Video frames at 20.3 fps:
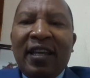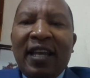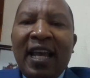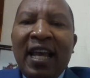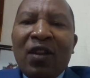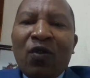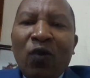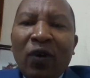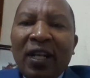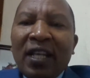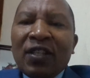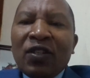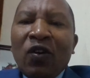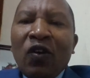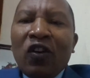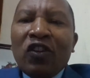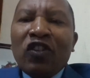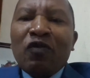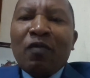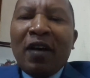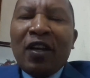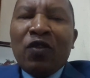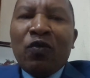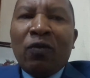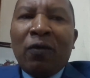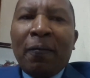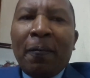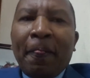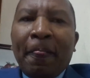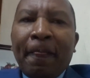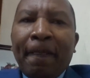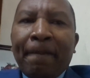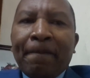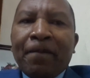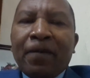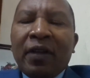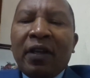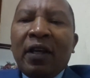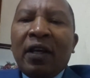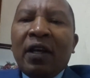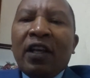And what is God's manual?
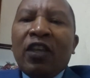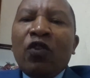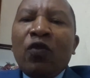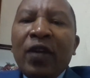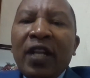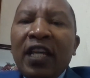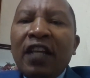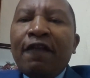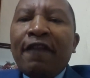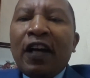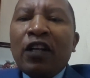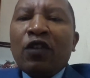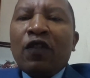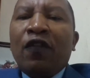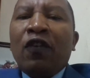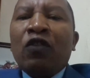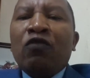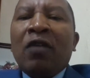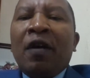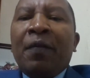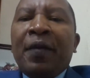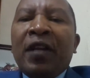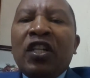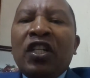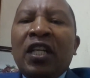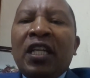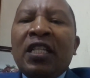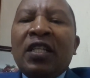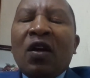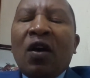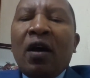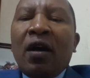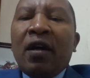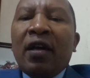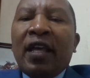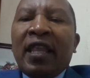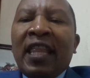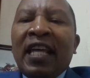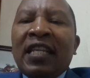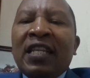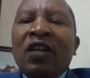You need first of all to appreciate
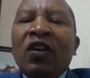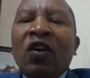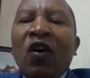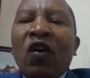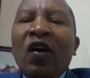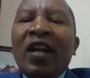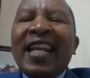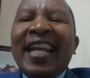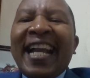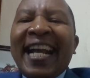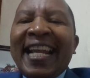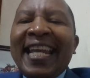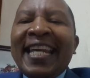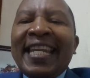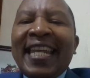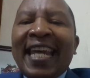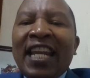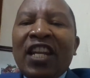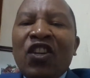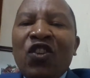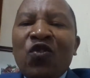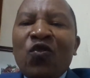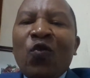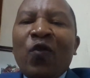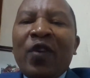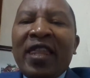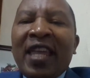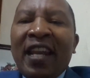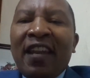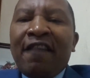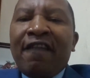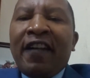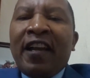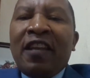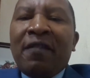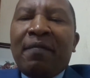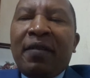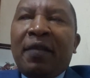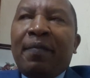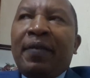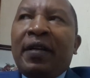that God created you with a
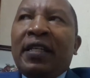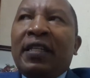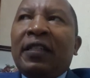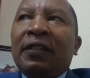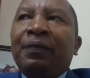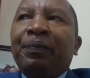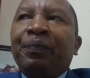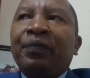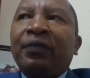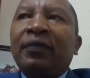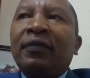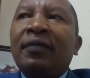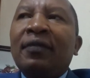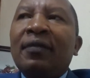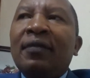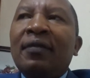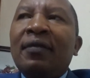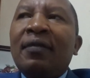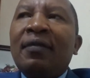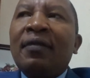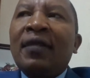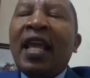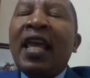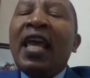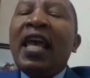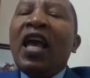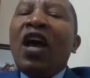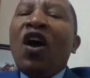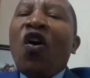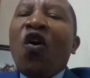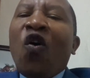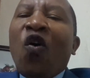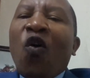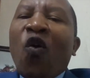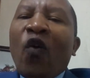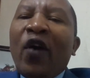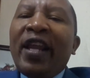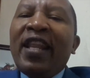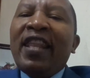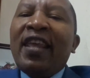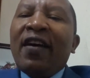defined purpose.
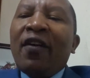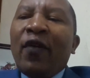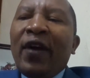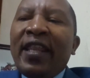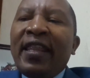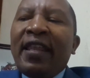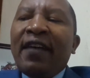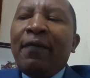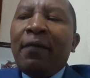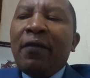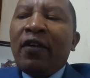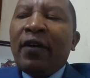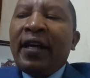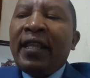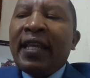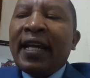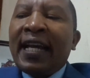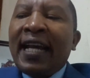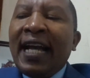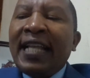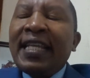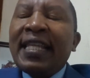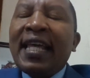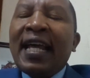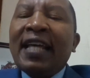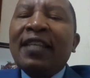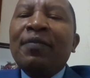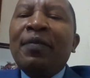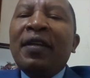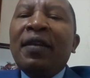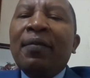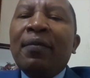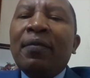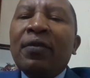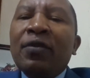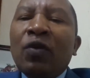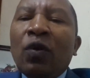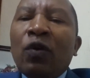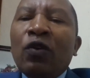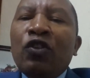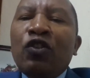When the gadget that has been
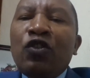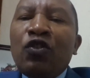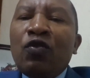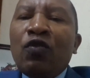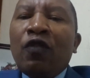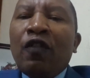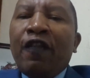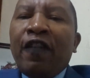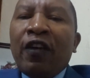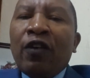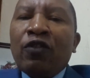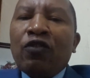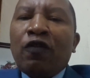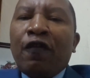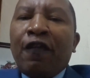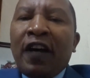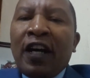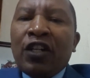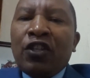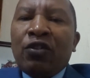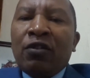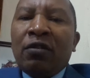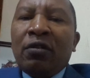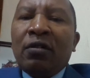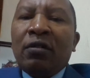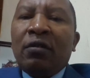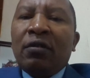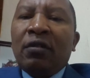sold to you fails to function,